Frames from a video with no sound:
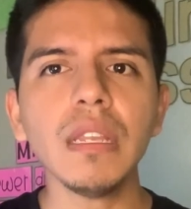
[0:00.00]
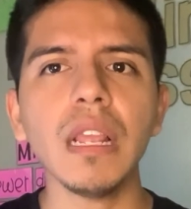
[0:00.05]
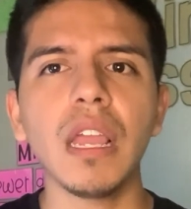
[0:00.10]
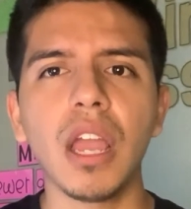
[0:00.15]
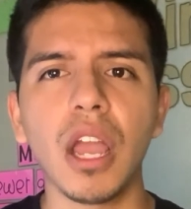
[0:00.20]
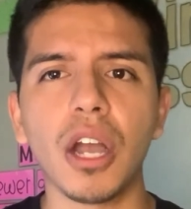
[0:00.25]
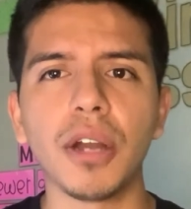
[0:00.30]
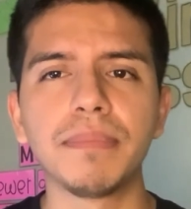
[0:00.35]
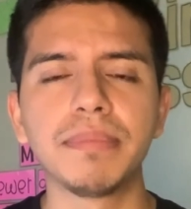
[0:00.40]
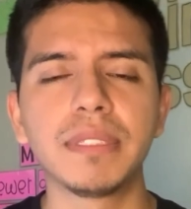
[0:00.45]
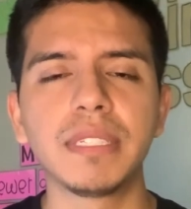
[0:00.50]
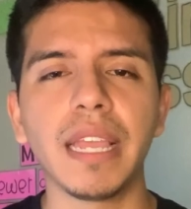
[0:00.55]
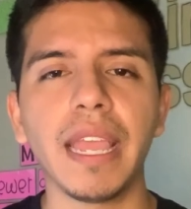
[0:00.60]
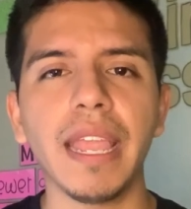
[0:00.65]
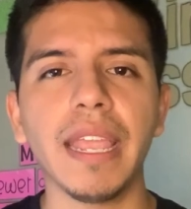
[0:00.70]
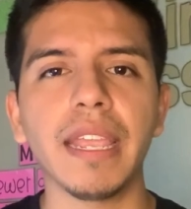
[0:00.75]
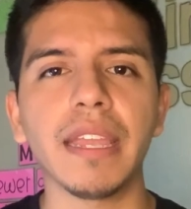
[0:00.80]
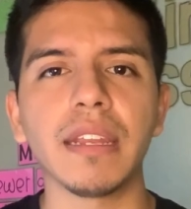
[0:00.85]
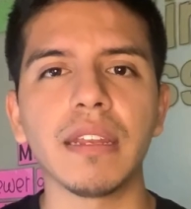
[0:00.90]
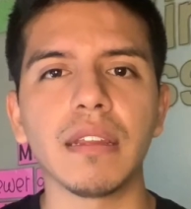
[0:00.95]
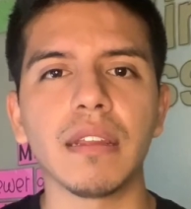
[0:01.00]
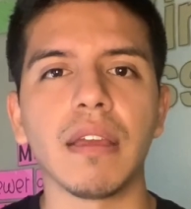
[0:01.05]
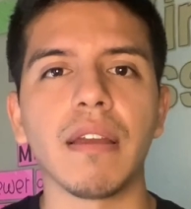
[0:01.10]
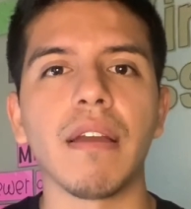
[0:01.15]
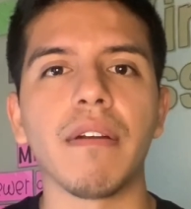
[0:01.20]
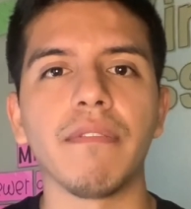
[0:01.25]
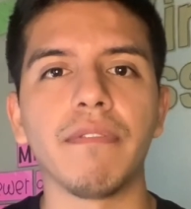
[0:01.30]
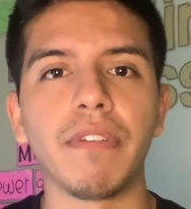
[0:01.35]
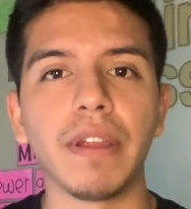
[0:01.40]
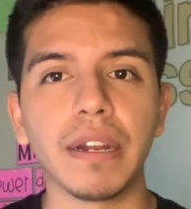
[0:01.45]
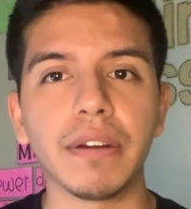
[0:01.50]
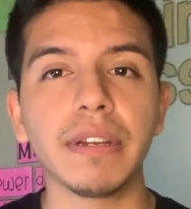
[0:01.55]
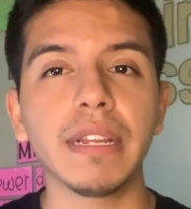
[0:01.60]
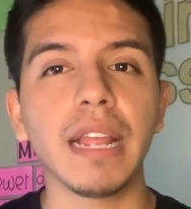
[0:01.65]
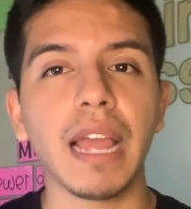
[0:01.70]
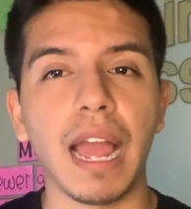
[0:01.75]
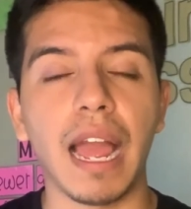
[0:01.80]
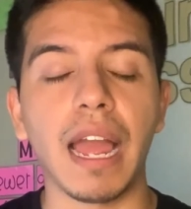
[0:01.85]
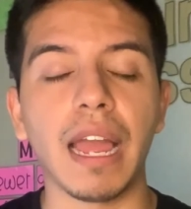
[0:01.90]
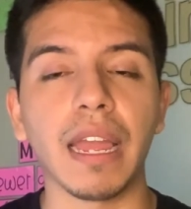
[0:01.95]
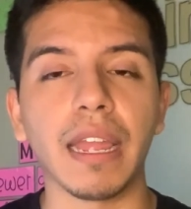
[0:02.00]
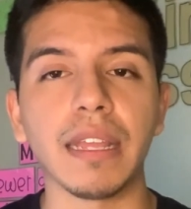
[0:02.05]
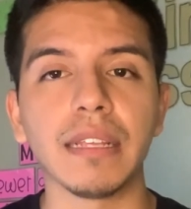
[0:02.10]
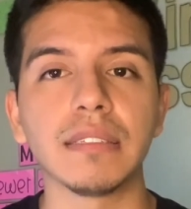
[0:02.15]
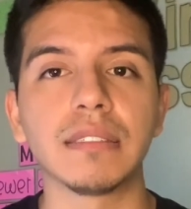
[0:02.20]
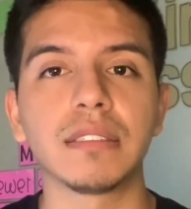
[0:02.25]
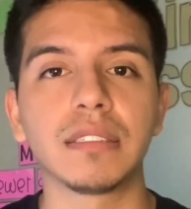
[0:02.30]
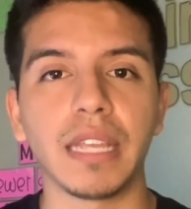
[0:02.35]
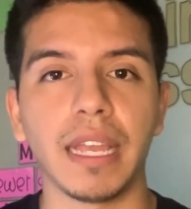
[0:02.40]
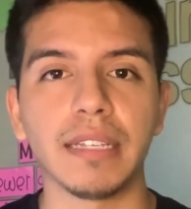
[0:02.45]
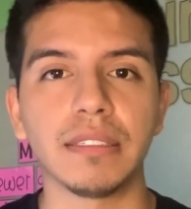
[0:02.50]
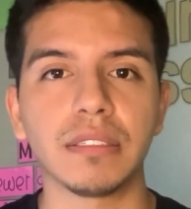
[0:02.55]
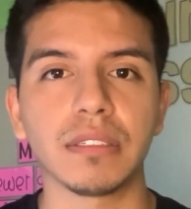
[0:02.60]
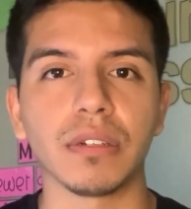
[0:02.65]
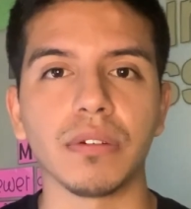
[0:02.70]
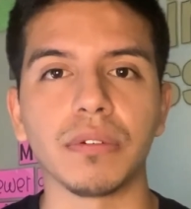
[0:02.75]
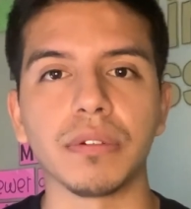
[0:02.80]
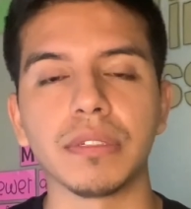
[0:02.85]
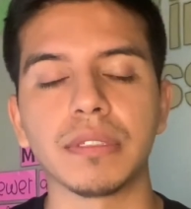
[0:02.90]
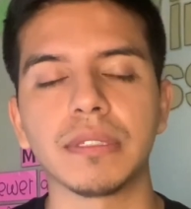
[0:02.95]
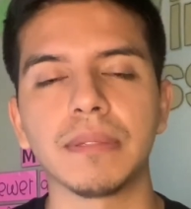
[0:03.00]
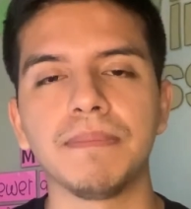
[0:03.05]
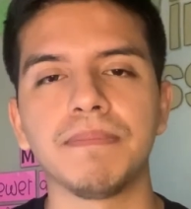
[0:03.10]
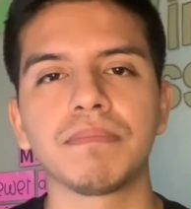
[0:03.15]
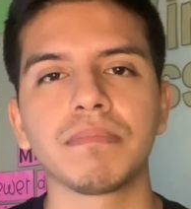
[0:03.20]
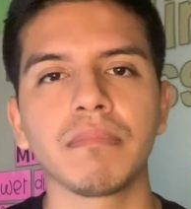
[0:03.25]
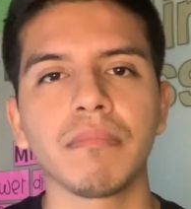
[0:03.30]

obtain very high test scores.